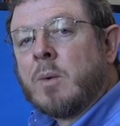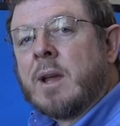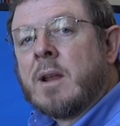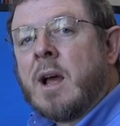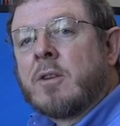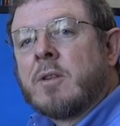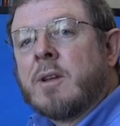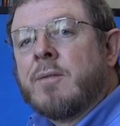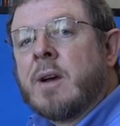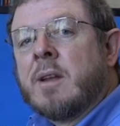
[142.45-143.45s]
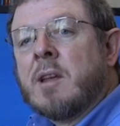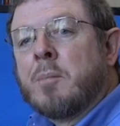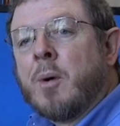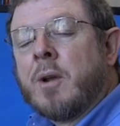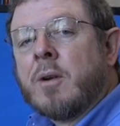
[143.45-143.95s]
We can actually find a
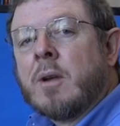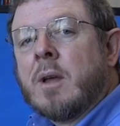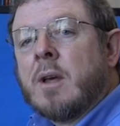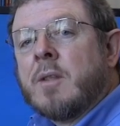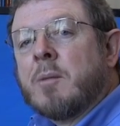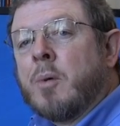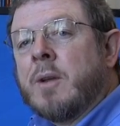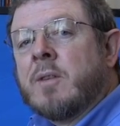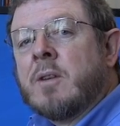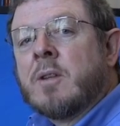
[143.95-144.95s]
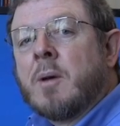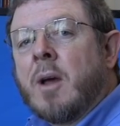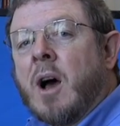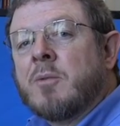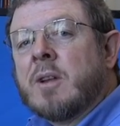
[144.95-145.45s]
pointer that points into
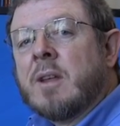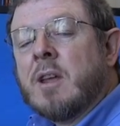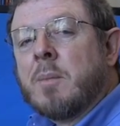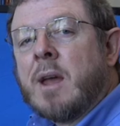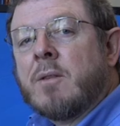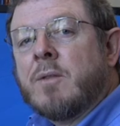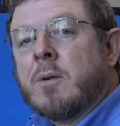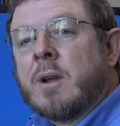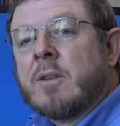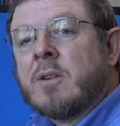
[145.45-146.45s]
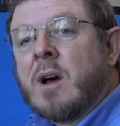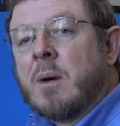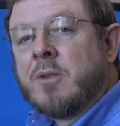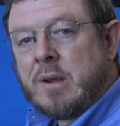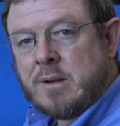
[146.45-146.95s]
the object heap and view it as an
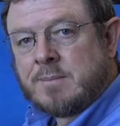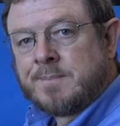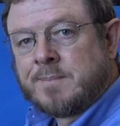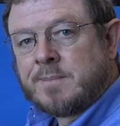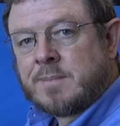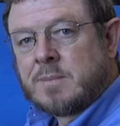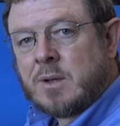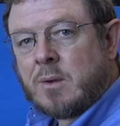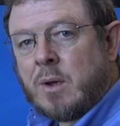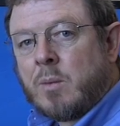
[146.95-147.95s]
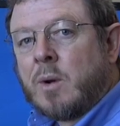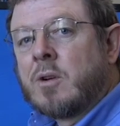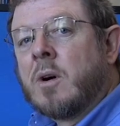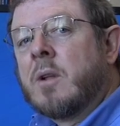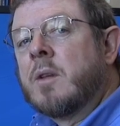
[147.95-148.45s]
object.
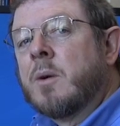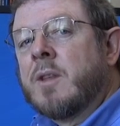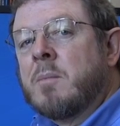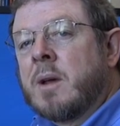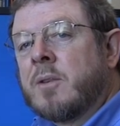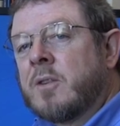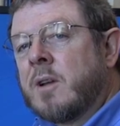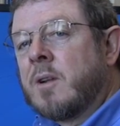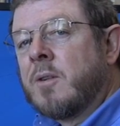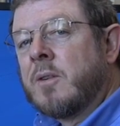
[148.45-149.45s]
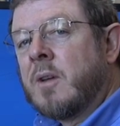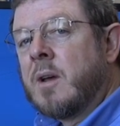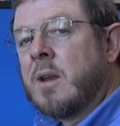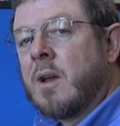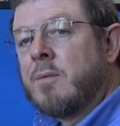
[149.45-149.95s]
Recall that with a meta-circular
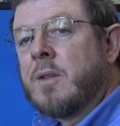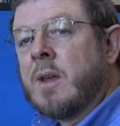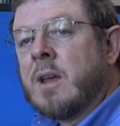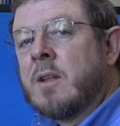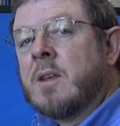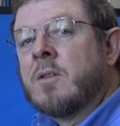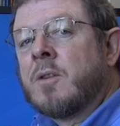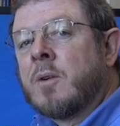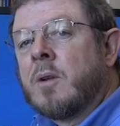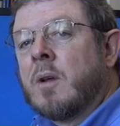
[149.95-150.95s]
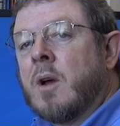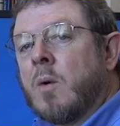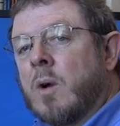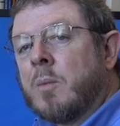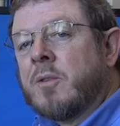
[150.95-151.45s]
design, everything in the internal
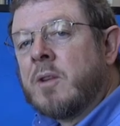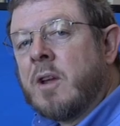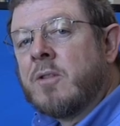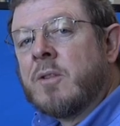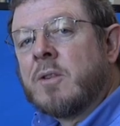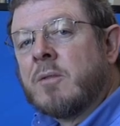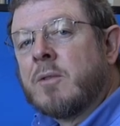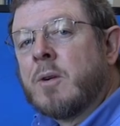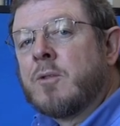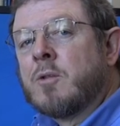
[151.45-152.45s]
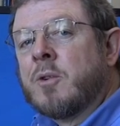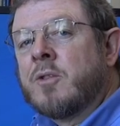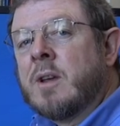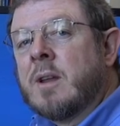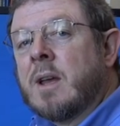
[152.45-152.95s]
representations of the virtual
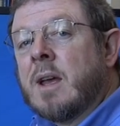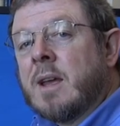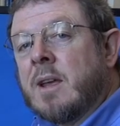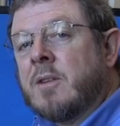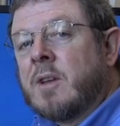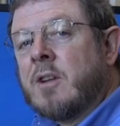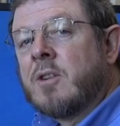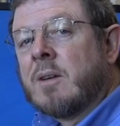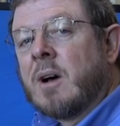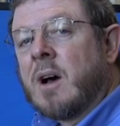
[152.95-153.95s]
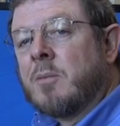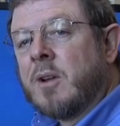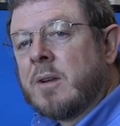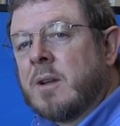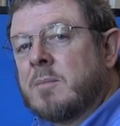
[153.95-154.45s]
machine is a Java object.